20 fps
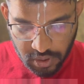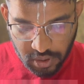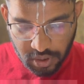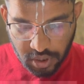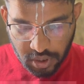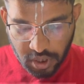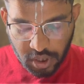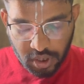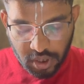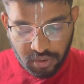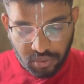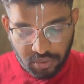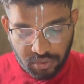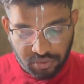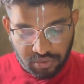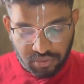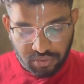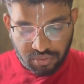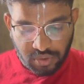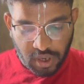goes
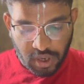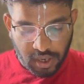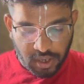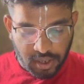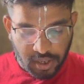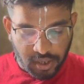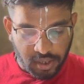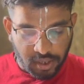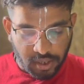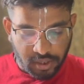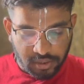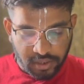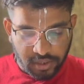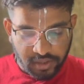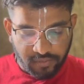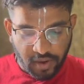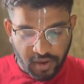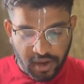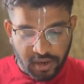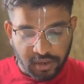to the
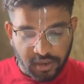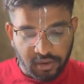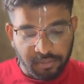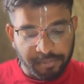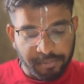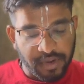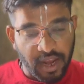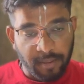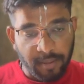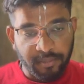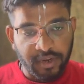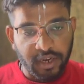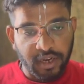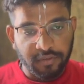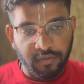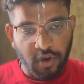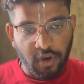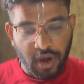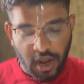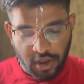device preempted
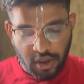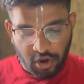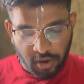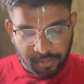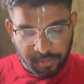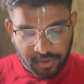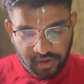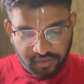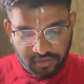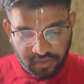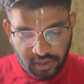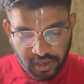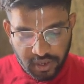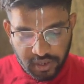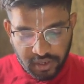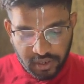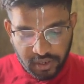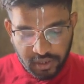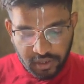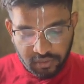for IO operation,
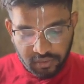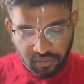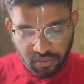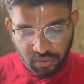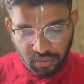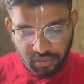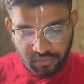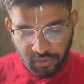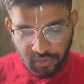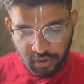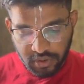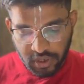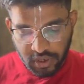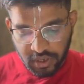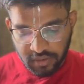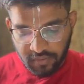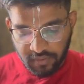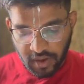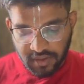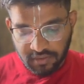and it is goes for the
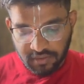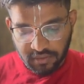device